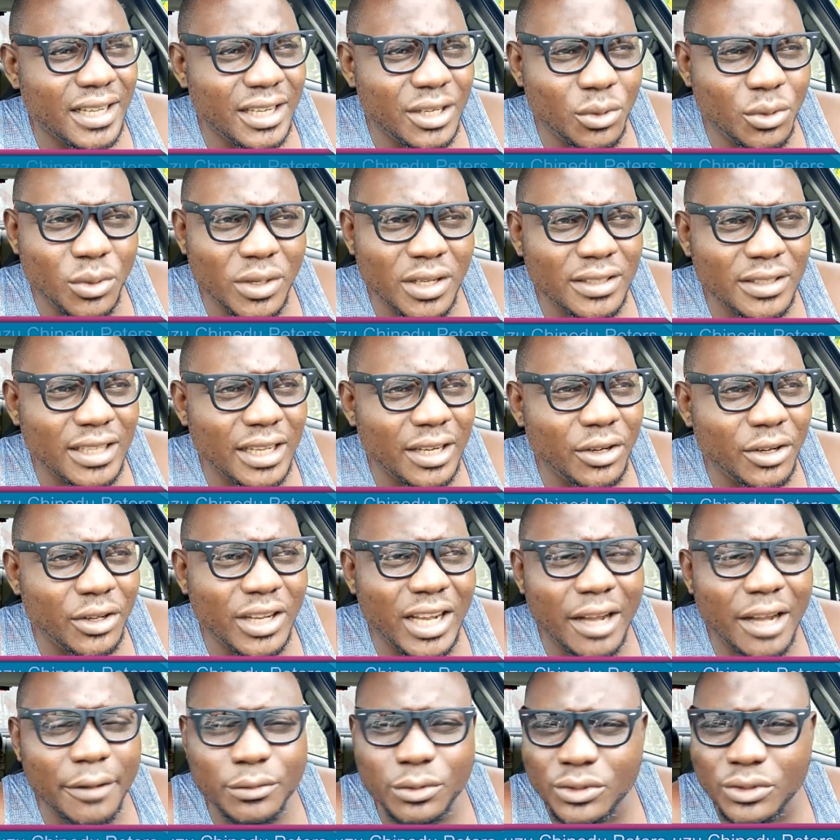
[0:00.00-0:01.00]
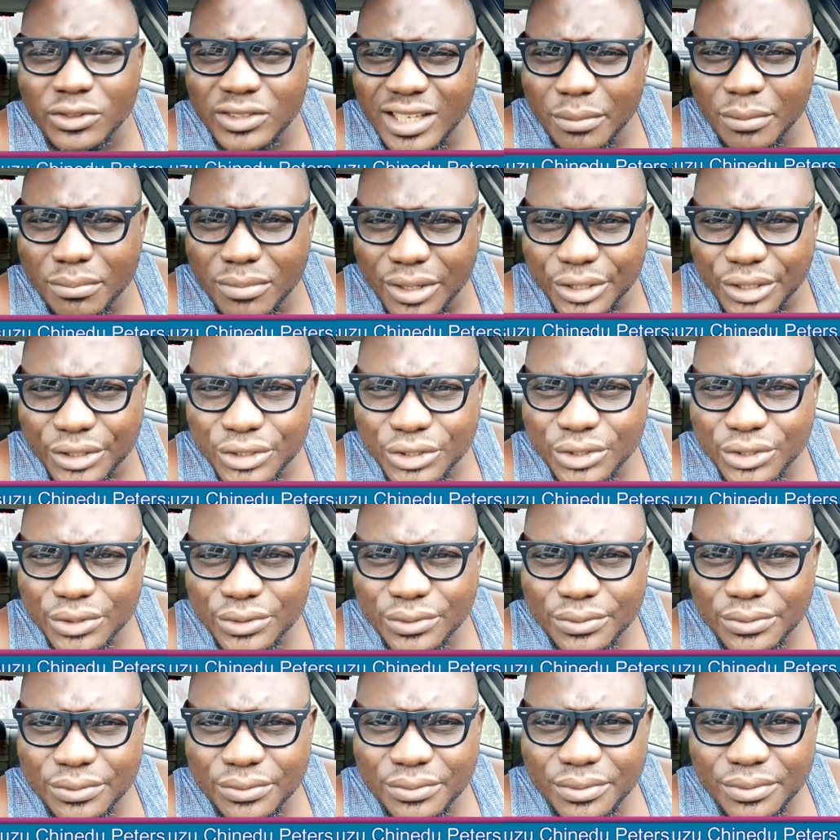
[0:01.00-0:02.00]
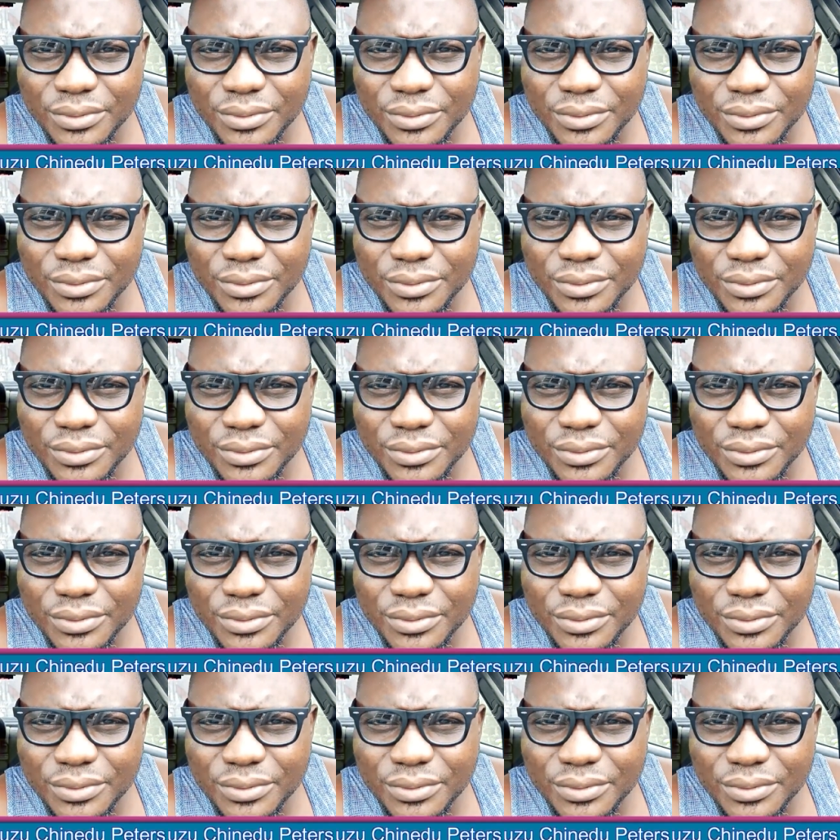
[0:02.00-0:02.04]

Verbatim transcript: Anyways, I don't have to say much,